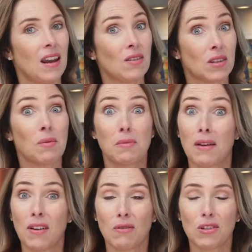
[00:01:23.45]
Now, some of my
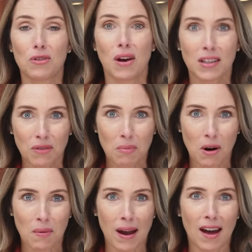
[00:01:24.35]
favorite strains for
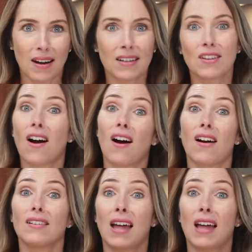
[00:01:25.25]
probiotics are